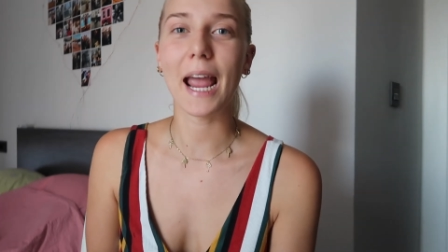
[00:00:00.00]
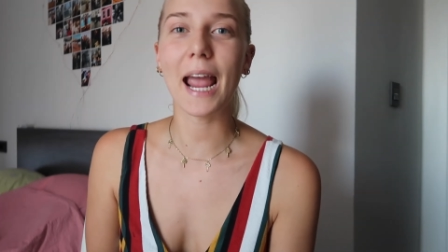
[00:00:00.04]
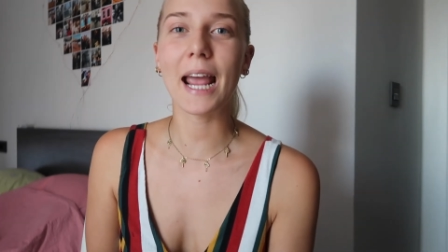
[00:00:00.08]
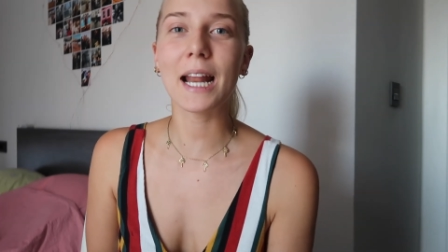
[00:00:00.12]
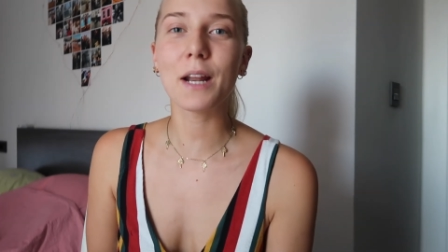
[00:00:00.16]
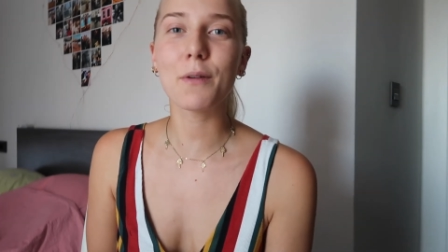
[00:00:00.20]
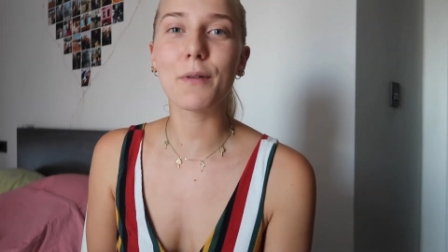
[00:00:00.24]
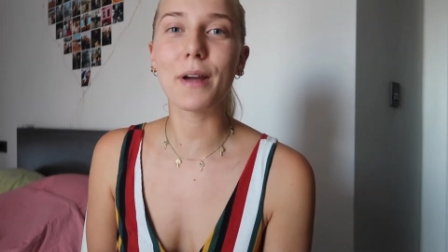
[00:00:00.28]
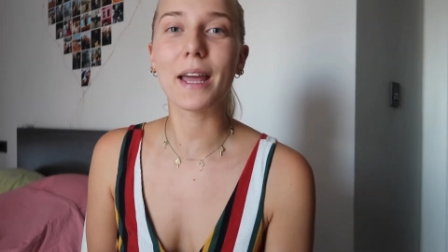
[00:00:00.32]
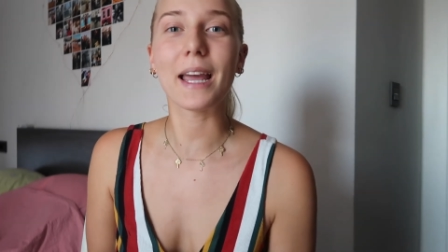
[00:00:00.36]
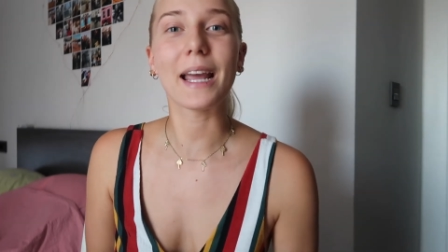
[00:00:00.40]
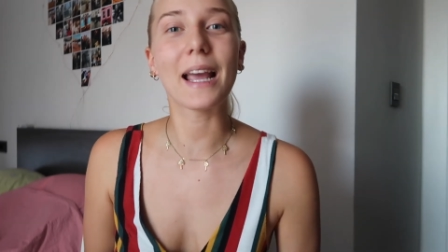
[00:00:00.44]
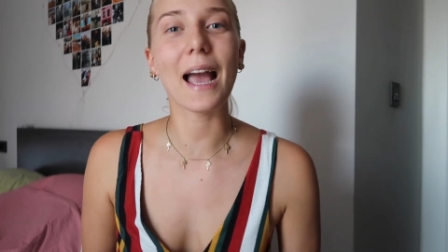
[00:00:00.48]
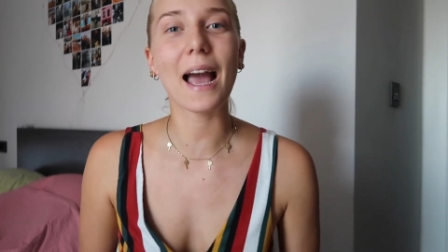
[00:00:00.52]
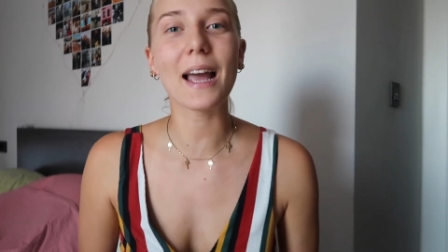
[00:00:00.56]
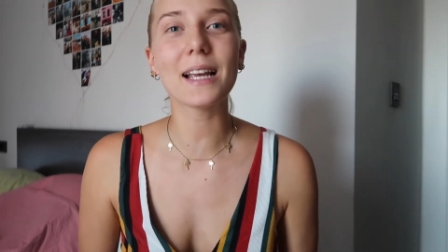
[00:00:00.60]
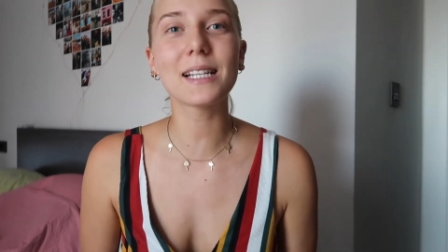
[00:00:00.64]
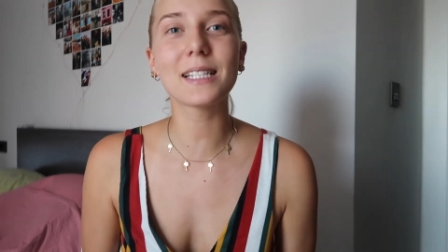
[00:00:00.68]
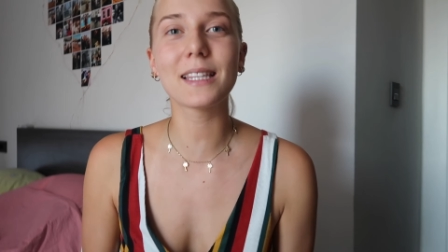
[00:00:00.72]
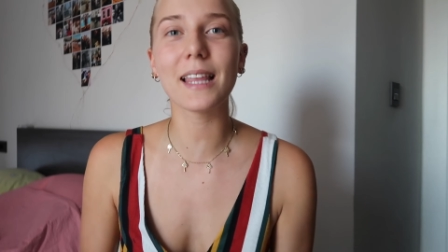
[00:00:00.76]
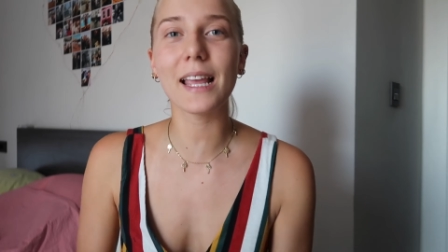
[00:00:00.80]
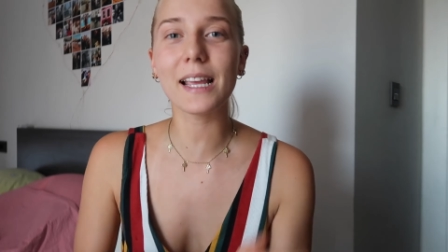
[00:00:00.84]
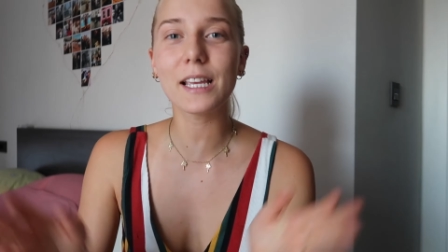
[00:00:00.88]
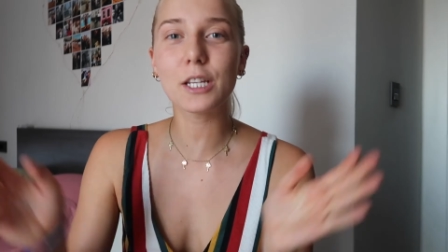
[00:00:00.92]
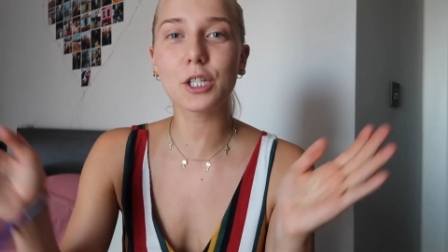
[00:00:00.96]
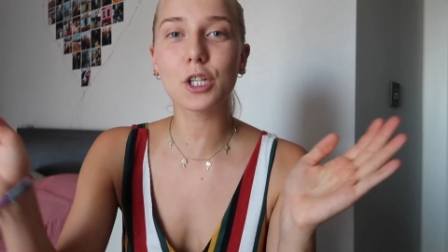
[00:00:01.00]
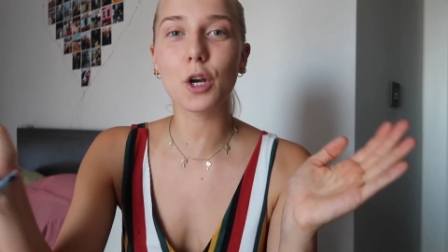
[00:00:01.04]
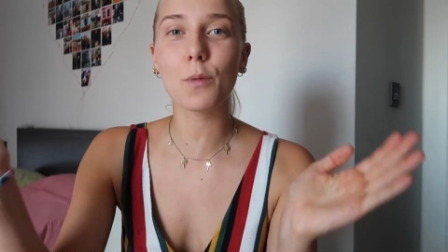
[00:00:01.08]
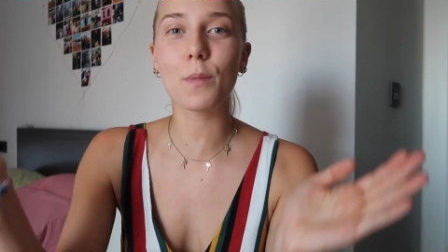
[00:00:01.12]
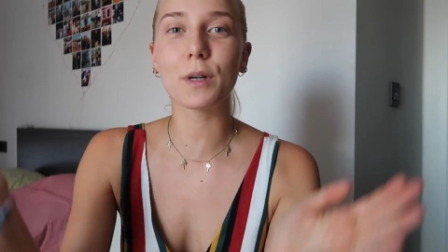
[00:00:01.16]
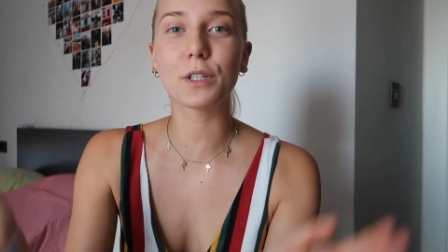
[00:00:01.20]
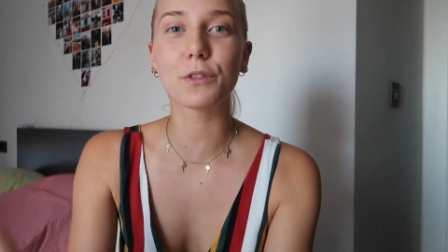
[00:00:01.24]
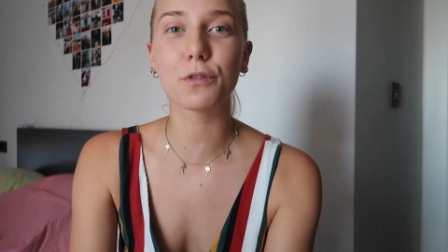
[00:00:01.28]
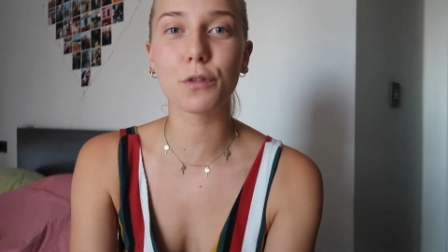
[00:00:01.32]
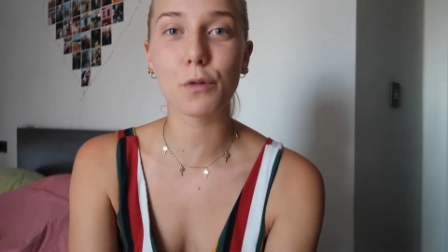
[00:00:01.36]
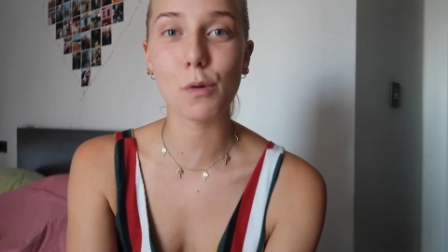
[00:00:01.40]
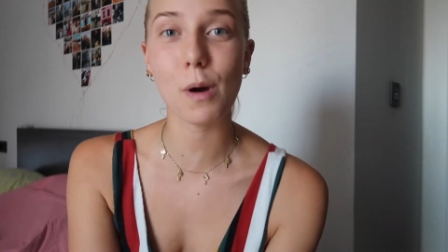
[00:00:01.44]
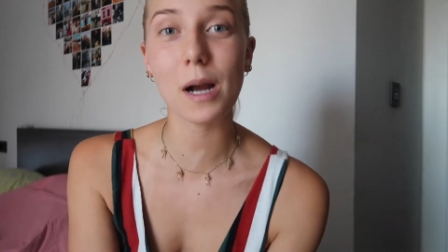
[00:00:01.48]
Anyway guys, thank you so
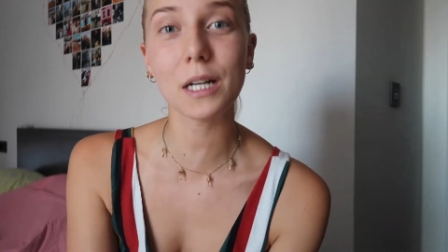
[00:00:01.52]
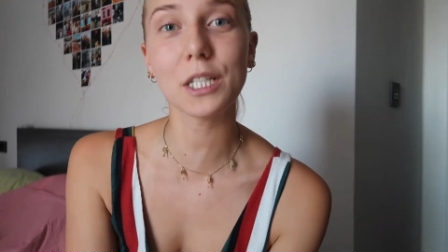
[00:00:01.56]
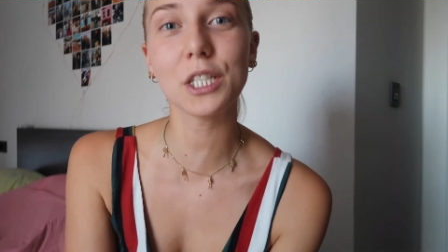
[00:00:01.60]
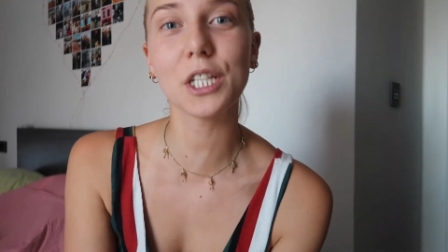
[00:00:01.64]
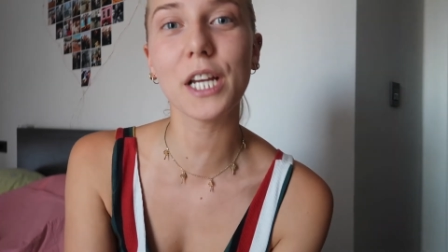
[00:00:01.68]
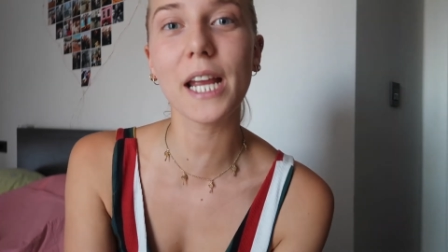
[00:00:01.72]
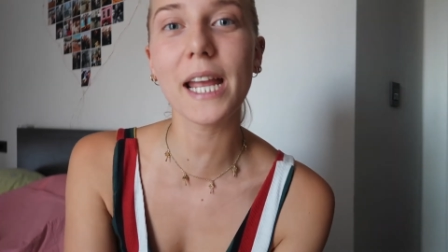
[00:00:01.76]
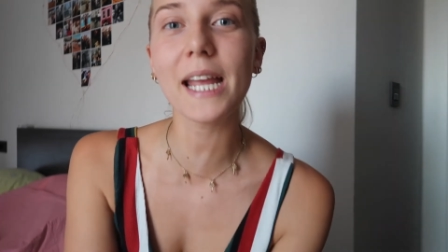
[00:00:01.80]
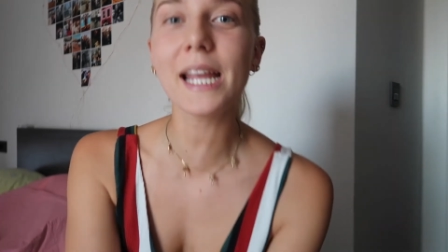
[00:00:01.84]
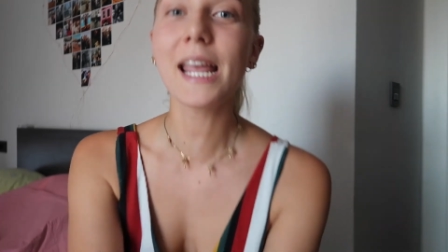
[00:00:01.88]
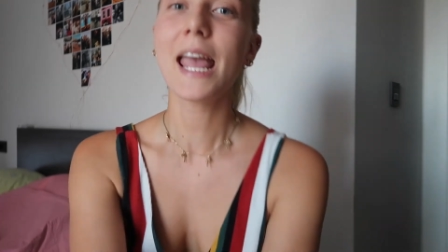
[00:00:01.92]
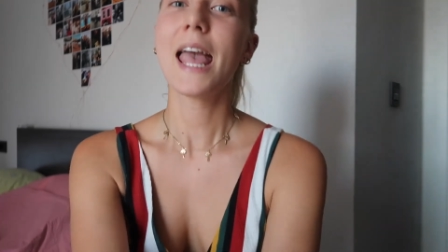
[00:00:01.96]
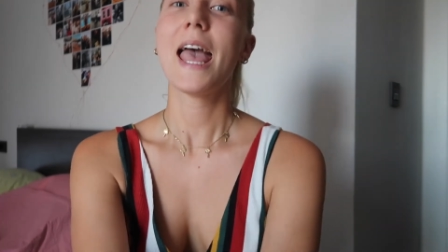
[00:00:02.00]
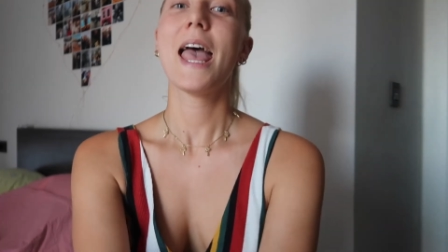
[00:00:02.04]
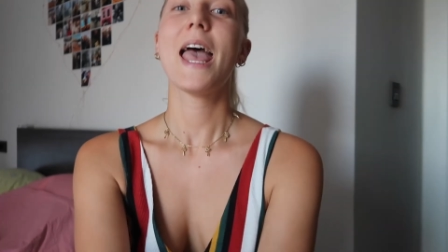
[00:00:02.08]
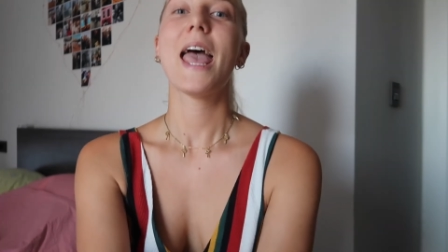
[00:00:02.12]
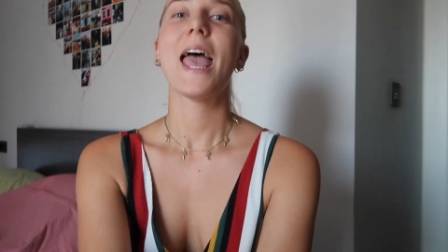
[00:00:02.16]
much for watching.